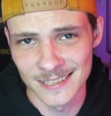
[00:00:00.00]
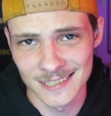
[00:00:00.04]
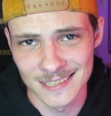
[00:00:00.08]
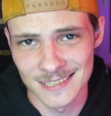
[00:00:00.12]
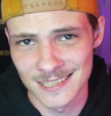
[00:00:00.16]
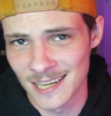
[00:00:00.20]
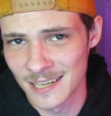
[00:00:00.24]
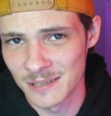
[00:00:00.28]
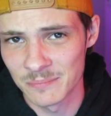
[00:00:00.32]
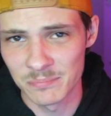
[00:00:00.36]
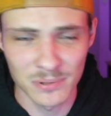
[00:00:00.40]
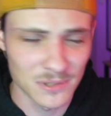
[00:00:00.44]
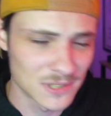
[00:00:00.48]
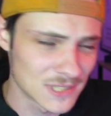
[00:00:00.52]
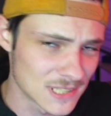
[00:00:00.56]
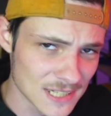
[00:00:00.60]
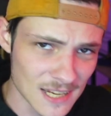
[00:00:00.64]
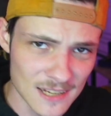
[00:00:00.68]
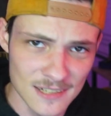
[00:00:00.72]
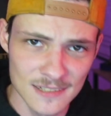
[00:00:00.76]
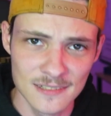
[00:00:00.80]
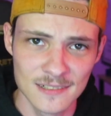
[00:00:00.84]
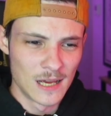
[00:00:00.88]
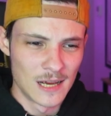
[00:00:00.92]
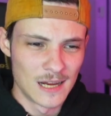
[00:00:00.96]

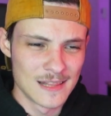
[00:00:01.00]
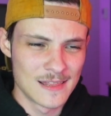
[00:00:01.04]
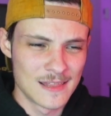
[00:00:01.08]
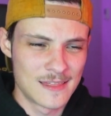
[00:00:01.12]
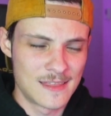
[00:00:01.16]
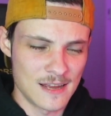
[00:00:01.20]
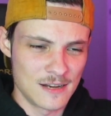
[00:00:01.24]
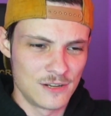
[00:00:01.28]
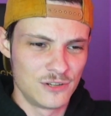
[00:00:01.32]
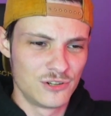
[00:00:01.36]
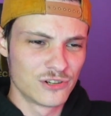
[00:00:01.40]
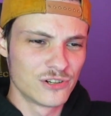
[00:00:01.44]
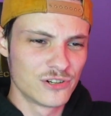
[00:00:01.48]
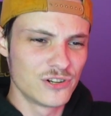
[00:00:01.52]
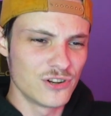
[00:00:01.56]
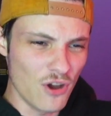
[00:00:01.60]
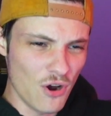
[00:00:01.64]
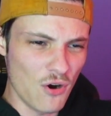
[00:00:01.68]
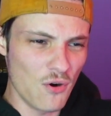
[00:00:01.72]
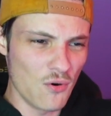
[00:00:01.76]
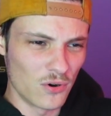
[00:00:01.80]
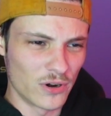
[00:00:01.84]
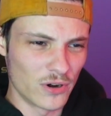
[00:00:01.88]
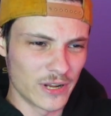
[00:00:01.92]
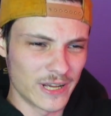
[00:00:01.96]
10%, then your
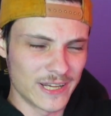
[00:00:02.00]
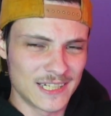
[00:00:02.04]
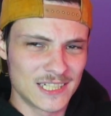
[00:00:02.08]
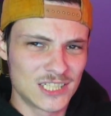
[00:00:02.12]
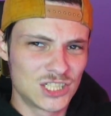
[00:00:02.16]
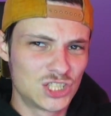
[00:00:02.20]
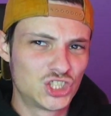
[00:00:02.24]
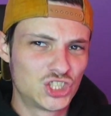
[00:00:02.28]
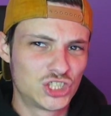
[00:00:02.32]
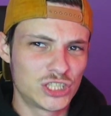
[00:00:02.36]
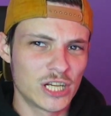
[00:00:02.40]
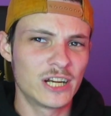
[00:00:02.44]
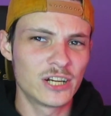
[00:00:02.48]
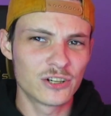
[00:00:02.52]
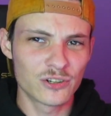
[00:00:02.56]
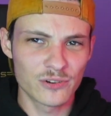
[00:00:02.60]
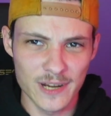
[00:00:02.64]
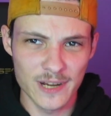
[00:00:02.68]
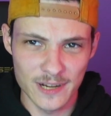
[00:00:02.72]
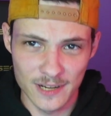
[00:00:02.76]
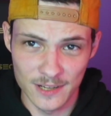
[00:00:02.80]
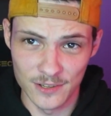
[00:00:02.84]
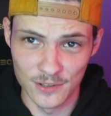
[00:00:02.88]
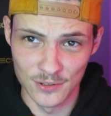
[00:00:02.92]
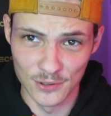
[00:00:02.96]
node is
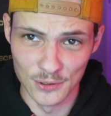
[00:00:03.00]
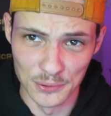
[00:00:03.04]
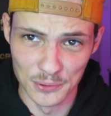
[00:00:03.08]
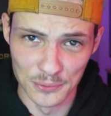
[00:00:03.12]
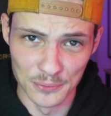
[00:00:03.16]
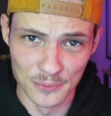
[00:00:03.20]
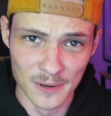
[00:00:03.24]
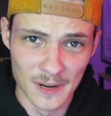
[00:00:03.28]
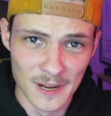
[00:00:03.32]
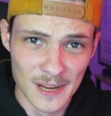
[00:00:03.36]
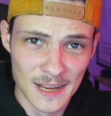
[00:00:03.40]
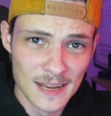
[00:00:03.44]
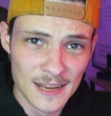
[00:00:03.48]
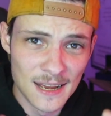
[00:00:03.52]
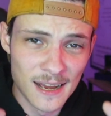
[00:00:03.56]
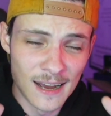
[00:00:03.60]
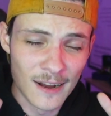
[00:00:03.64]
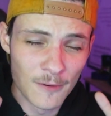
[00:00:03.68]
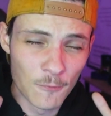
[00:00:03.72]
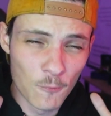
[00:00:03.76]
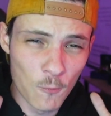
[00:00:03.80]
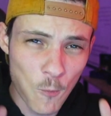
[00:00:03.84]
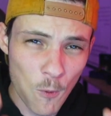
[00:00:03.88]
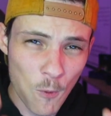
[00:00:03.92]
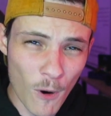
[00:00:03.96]
generating you
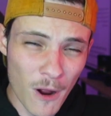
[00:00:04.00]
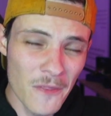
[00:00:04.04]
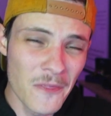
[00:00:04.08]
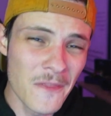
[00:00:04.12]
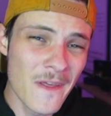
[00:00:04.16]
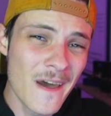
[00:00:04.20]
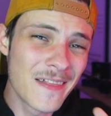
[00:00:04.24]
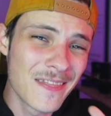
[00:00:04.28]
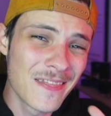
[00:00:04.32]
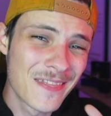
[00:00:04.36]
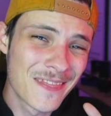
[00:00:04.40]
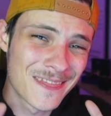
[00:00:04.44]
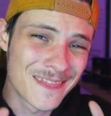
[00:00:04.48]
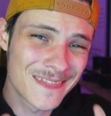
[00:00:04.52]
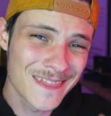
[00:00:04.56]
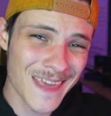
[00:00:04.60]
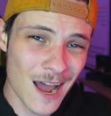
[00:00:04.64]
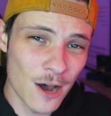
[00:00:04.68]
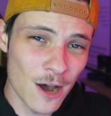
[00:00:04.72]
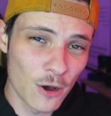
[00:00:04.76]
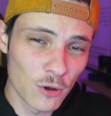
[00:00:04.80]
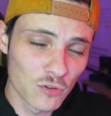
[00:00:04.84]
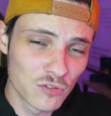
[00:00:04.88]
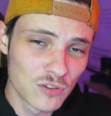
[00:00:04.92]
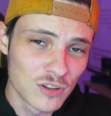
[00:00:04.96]

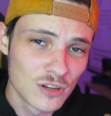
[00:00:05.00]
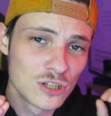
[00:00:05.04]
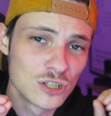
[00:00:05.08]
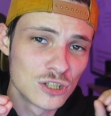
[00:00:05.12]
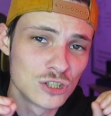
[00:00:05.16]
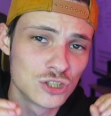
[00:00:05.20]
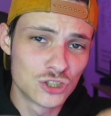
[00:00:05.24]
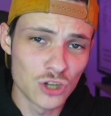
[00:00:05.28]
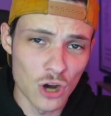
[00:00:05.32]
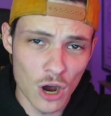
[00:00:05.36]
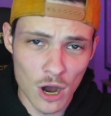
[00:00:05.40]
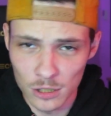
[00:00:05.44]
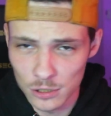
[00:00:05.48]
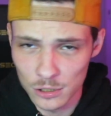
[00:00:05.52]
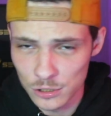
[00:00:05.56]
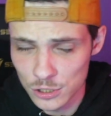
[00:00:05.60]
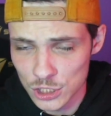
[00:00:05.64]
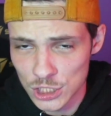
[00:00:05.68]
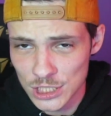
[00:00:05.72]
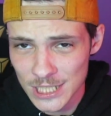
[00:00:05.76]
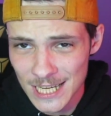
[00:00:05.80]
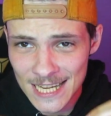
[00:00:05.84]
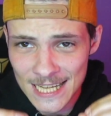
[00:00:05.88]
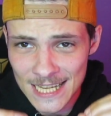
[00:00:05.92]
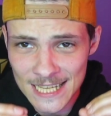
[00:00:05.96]

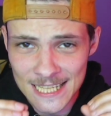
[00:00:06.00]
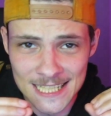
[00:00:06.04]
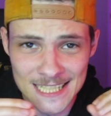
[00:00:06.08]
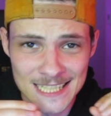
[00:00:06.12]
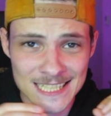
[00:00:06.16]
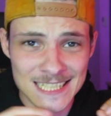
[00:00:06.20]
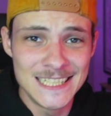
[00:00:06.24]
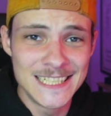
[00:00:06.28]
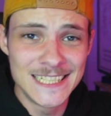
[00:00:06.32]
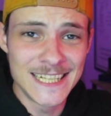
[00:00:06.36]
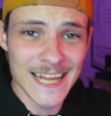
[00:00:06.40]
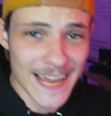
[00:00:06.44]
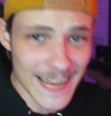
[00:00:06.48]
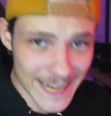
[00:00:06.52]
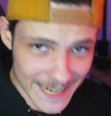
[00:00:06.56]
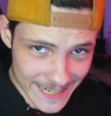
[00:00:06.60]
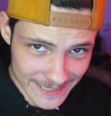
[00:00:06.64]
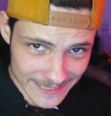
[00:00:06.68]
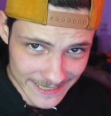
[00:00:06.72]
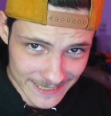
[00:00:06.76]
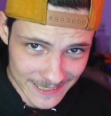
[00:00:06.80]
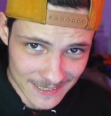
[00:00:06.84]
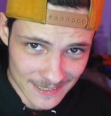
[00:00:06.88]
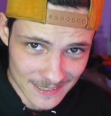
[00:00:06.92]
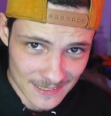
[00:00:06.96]
$1,000 a
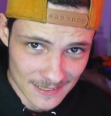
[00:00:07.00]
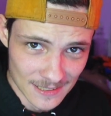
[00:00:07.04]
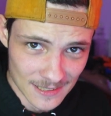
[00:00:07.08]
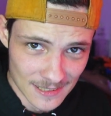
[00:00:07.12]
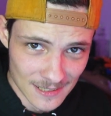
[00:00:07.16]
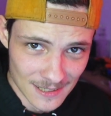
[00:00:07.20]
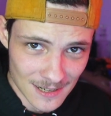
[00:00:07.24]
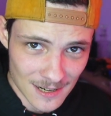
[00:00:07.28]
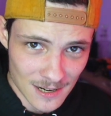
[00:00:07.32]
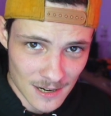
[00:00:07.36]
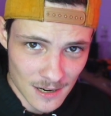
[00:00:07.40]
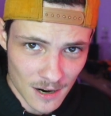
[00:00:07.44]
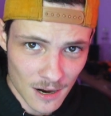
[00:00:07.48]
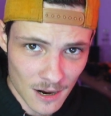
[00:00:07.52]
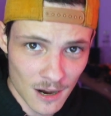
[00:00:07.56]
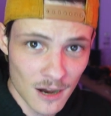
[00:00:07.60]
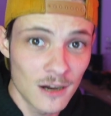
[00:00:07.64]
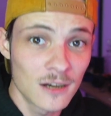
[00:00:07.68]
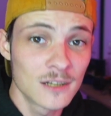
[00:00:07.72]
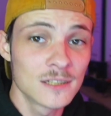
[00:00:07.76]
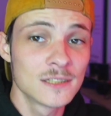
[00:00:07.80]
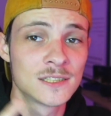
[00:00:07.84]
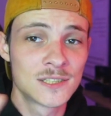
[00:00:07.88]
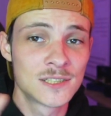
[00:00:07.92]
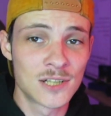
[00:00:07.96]
day,
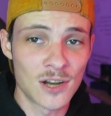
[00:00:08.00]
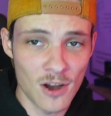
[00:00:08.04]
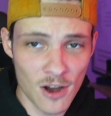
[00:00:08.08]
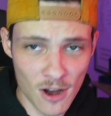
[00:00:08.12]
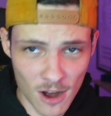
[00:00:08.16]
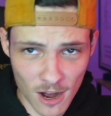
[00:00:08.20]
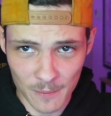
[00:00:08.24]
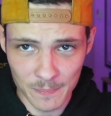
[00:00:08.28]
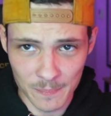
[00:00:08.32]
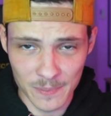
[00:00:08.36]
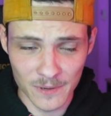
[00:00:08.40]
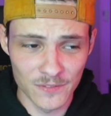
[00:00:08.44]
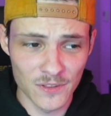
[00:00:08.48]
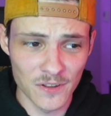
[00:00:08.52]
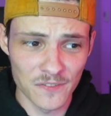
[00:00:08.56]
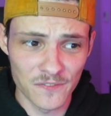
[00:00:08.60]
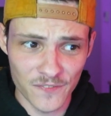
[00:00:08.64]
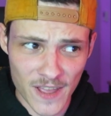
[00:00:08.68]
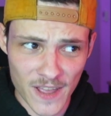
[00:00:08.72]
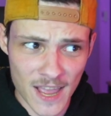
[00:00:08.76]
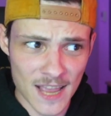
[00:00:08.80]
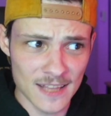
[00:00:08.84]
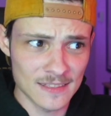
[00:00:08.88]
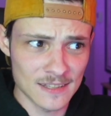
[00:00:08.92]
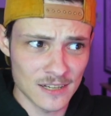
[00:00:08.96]
on top of the
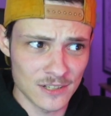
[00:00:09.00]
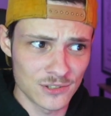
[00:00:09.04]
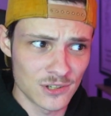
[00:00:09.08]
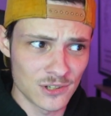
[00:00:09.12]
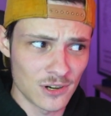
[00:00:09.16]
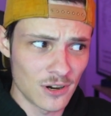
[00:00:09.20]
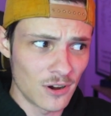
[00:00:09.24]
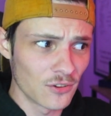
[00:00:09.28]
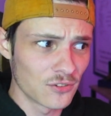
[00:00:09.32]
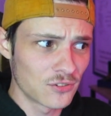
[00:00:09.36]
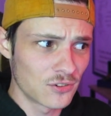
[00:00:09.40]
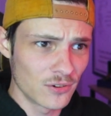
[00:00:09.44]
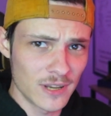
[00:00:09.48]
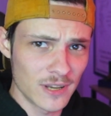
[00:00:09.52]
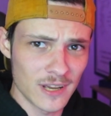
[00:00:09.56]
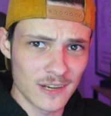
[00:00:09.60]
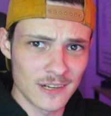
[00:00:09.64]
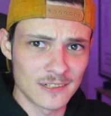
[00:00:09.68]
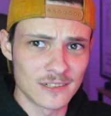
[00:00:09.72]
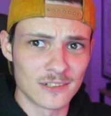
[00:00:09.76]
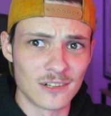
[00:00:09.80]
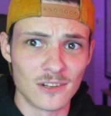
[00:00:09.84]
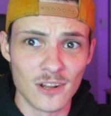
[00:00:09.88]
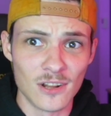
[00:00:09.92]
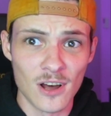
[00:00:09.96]
fact that you're also getting
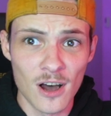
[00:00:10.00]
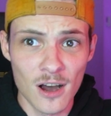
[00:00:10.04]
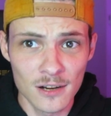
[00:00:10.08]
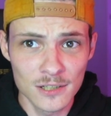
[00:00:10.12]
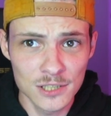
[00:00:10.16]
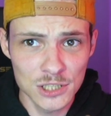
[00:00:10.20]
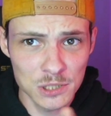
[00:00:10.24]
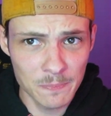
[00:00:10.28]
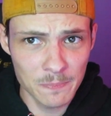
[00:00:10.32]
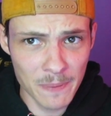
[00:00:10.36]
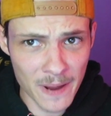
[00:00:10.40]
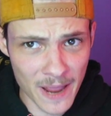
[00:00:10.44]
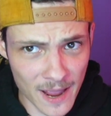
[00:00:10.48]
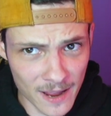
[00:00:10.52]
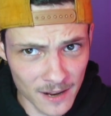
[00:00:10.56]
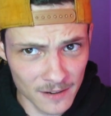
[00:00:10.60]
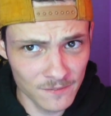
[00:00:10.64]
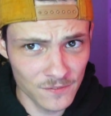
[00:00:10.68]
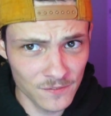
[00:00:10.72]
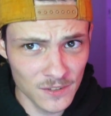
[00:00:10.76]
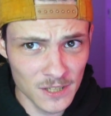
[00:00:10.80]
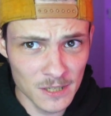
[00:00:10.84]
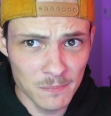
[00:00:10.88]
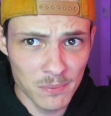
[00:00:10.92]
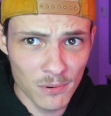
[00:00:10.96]
the
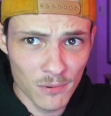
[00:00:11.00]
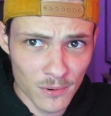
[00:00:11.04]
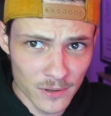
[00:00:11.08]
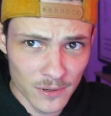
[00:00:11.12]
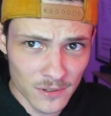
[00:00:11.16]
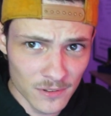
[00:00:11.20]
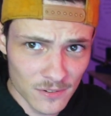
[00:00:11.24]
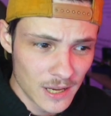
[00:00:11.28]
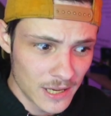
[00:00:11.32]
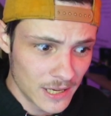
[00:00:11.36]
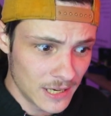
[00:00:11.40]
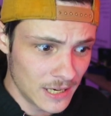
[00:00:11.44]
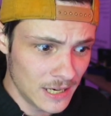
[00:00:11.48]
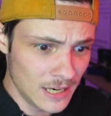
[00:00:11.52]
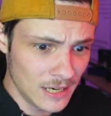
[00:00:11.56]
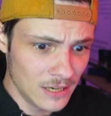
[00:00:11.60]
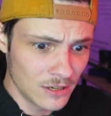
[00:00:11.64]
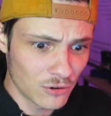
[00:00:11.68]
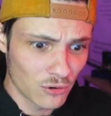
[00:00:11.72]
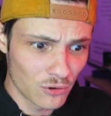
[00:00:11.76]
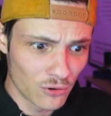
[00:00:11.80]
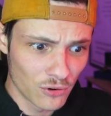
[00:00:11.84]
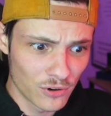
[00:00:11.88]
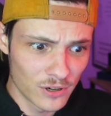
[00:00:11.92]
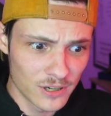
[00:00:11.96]
Launchpad V points and
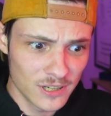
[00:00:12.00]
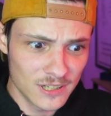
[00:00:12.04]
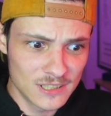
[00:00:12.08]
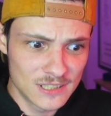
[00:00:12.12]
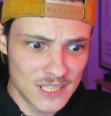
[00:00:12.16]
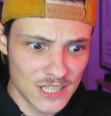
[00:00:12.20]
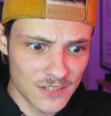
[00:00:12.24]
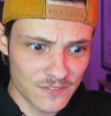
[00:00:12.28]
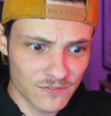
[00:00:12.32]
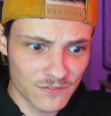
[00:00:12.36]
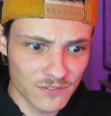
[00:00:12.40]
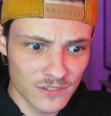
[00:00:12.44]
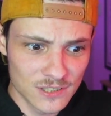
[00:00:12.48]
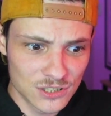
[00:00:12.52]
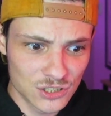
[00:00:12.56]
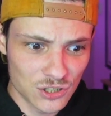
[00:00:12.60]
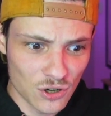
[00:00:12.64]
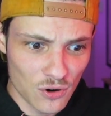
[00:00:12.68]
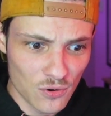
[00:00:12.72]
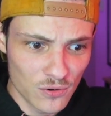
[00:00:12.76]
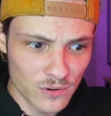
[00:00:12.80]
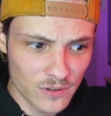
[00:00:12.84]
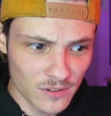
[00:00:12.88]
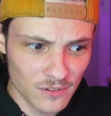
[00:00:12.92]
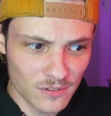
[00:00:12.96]
earning different
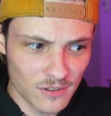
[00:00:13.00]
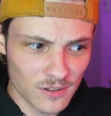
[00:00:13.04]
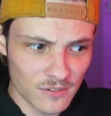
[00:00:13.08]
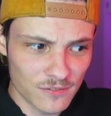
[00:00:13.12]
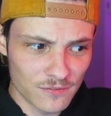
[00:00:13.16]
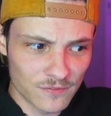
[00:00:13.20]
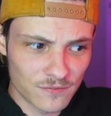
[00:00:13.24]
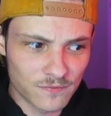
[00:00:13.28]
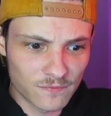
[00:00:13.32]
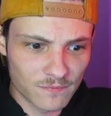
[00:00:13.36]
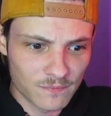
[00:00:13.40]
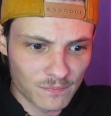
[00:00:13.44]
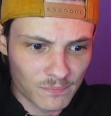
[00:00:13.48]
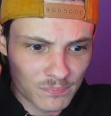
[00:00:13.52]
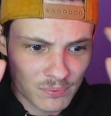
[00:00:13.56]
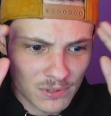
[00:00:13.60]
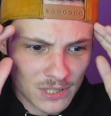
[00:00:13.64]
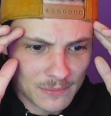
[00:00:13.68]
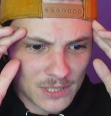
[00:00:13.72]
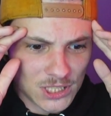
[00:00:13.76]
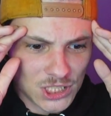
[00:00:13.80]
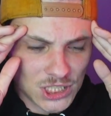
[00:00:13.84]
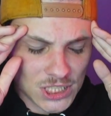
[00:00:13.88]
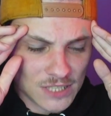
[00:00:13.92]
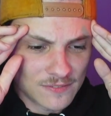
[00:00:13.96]
tokens of pretty
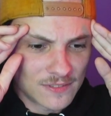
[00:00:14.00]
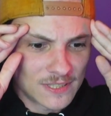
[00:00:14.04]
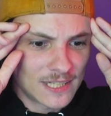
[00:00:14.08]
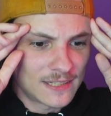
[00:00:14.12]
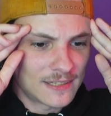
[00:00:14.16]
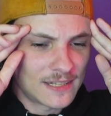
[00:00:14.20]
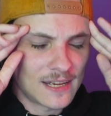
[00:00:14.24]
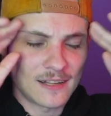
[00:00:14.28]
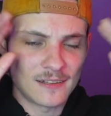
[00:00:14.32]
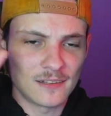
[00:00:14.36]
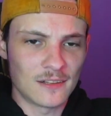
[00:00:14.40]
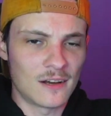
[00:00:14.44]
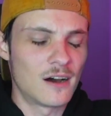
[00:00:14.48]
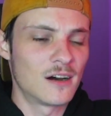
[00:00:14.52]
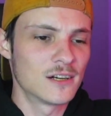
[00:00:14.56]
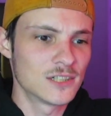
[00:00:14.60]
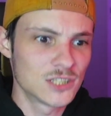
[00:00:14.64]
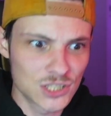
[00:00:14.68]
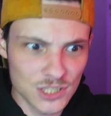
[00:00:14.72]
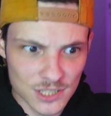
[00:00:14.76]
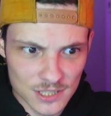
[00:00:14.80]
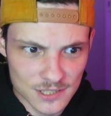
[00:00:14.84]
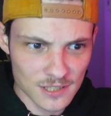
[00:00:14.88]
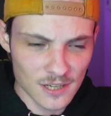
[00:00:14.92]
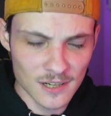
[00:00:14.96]
much everything that
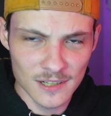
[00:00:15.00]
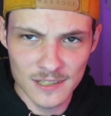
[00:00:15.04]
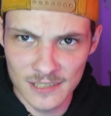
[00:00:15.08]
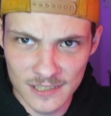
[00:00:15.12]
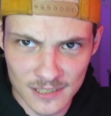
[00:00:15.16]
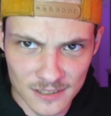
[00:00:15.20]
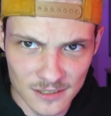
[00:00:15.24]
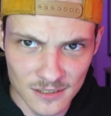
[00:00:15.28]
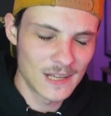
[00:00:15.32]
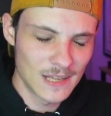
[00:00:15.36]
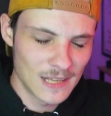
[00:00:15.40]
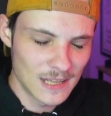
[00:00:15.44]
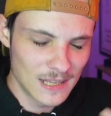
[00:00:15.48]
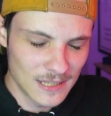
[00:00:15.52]
launches on here.